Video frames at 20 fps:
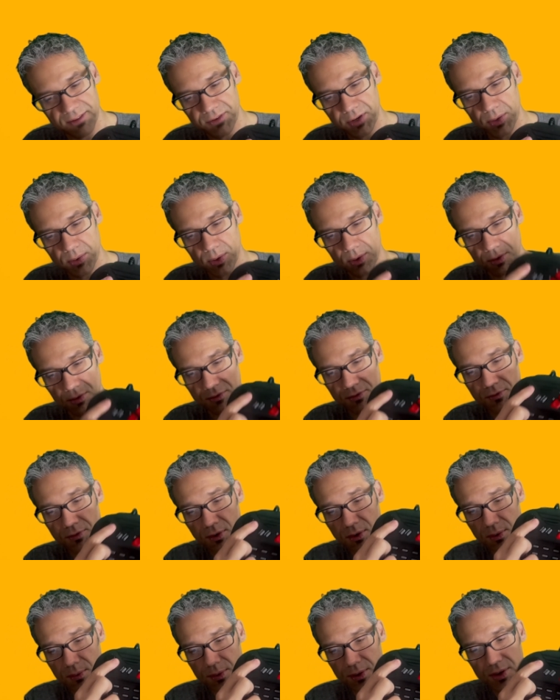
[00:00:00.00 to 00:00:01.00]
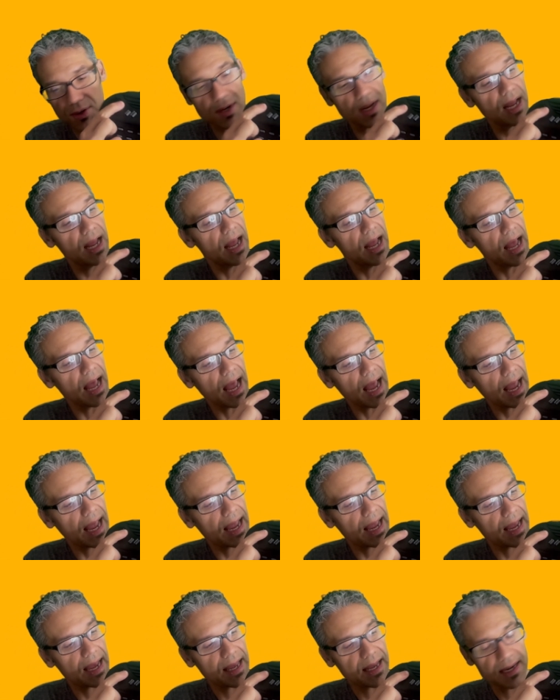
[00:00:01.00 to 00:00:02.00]
if you hold forward
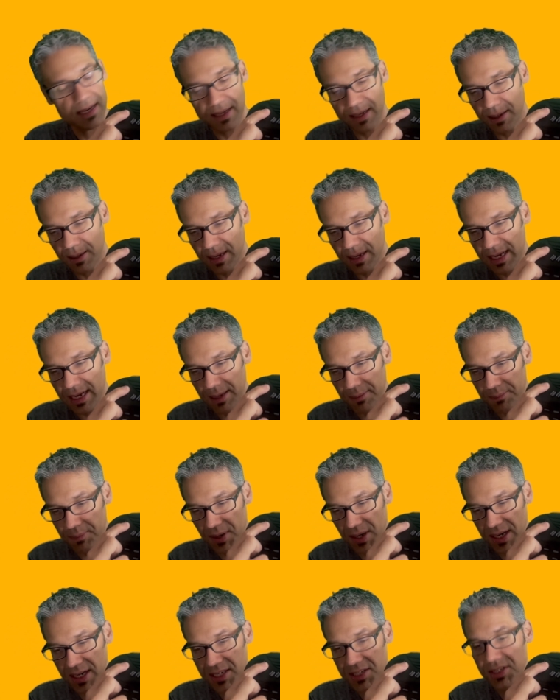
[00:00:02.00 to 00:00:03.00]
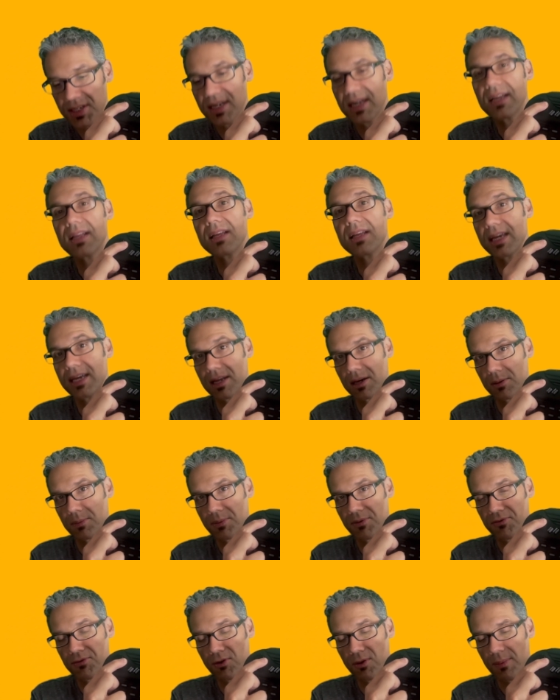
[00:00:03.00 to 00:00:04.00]
and hit punch, it'll
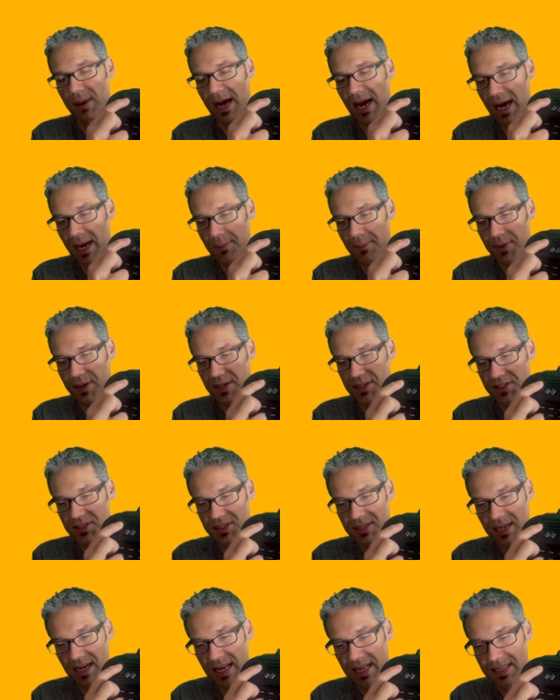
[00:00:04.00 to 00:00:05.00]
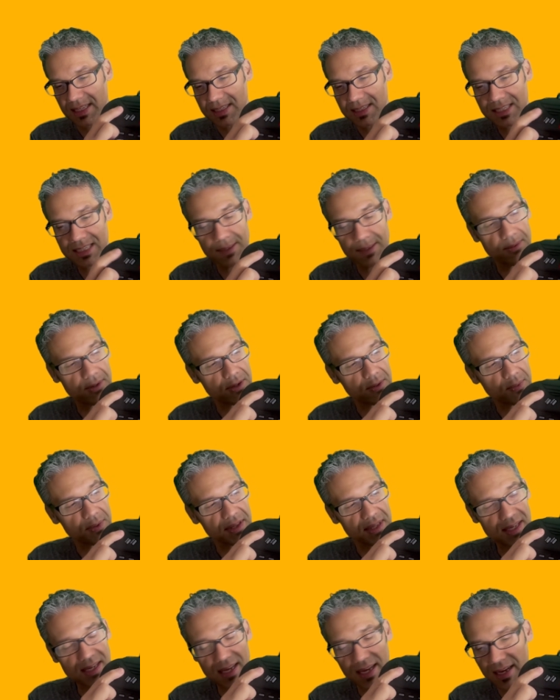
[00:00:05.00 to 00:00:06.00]
perform a high punch. And similar
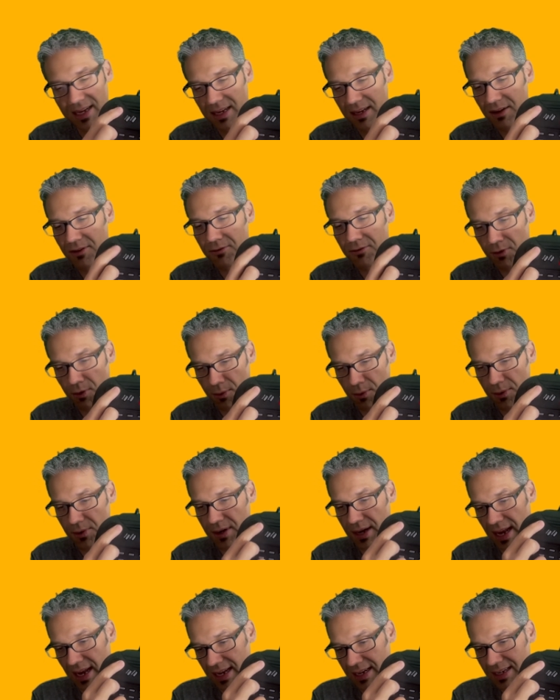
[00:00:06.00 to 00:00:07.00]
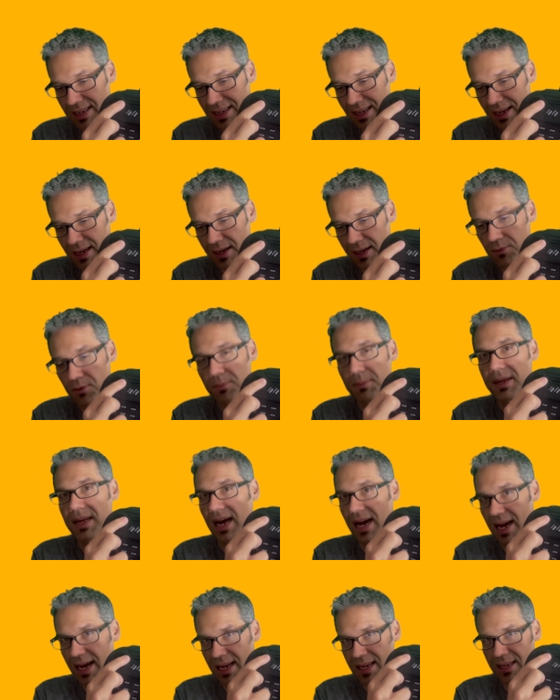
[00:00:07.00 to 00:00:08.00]
with kick, forward and kick would
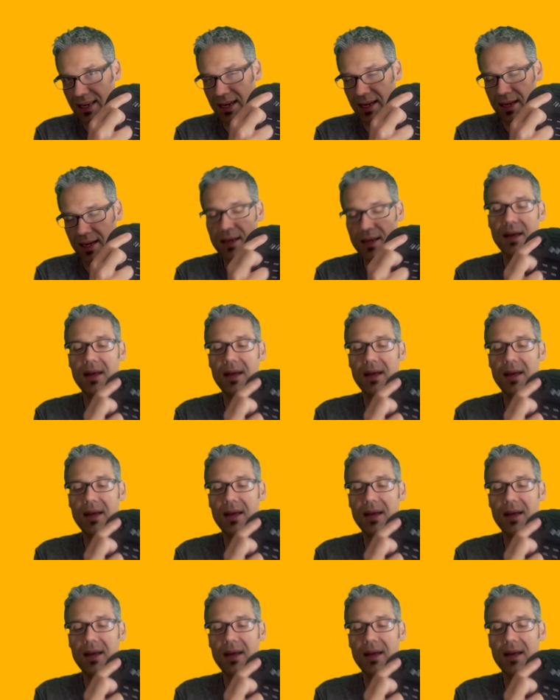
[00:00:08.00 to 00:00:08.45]
be a high kick.